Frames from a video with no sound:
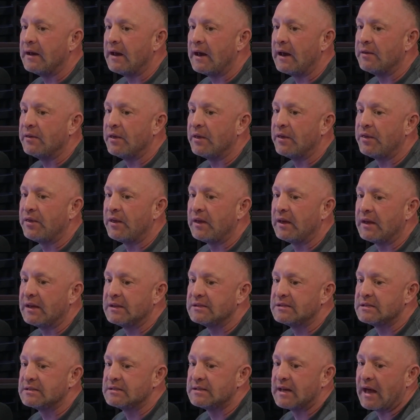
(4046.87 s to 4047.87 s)
And the thing
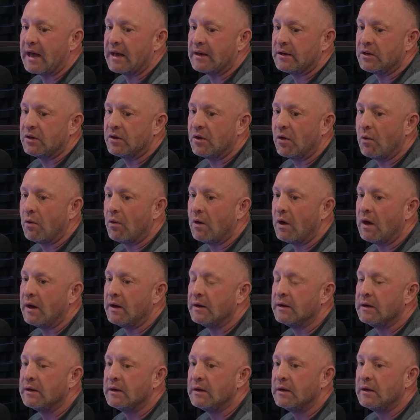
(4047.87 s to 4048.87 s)
is that, you know what,
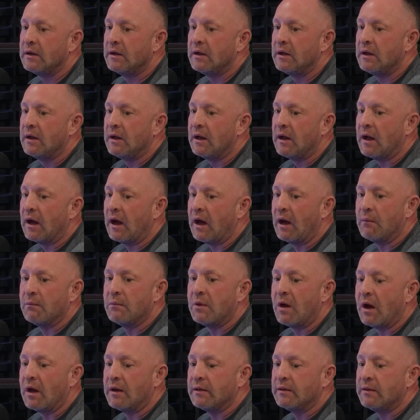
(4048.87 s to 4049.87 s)
I'm
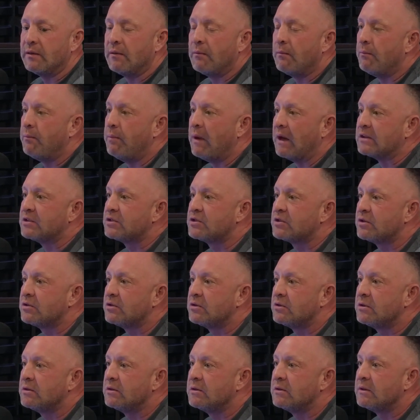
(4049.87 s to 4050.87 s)
not the best
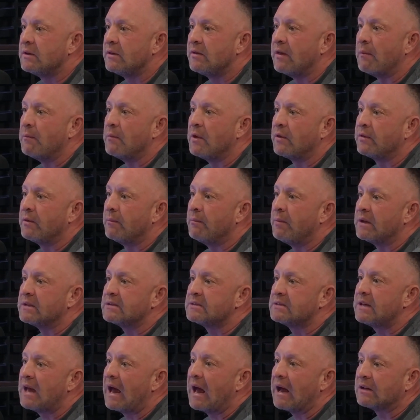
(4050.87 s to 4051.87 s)

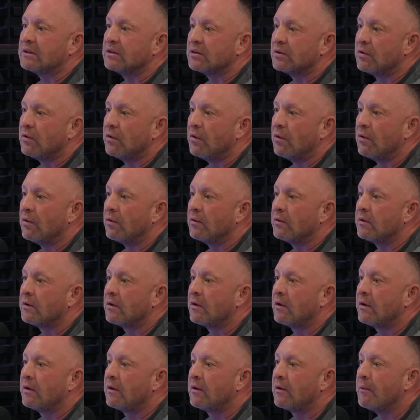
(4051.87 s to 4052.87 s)
tactical
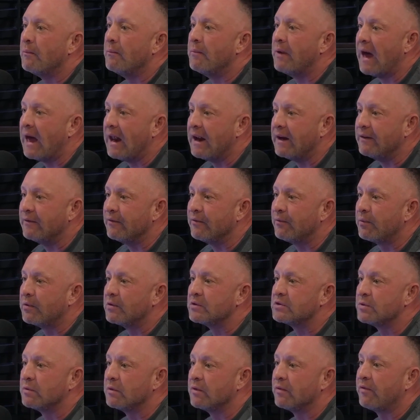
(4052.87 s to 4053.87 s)
combative
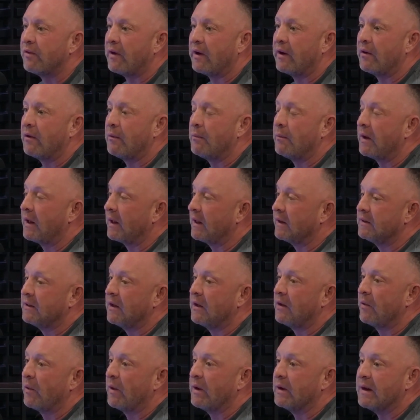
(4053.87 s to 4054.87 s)
person with a firearm, but I can tell
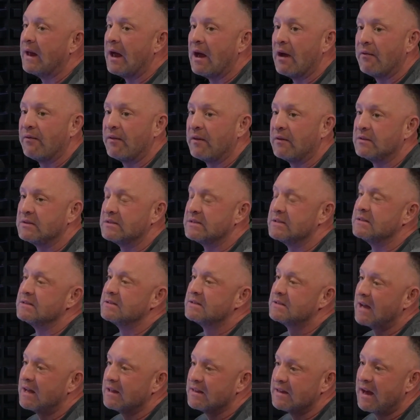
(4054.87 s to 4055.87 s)
you right now, if I was
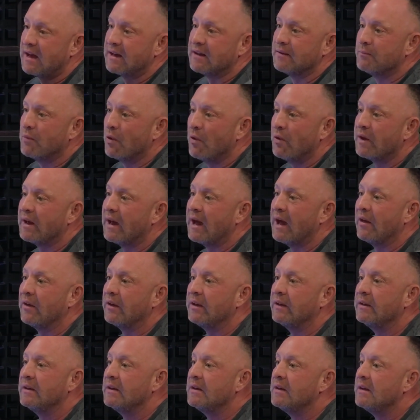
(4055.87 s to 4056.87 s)
inside that bowling
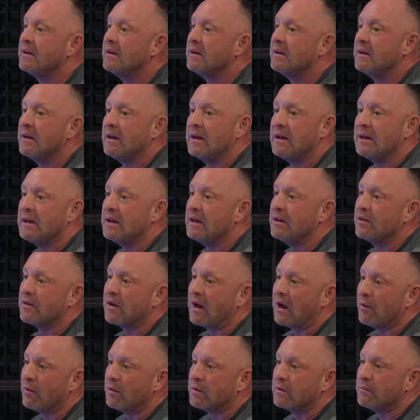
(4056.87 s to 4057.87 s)
alley, either
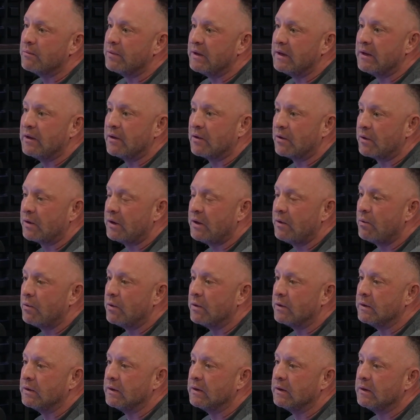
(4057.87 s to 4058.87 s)
I wouldn't be here or he wouldn't.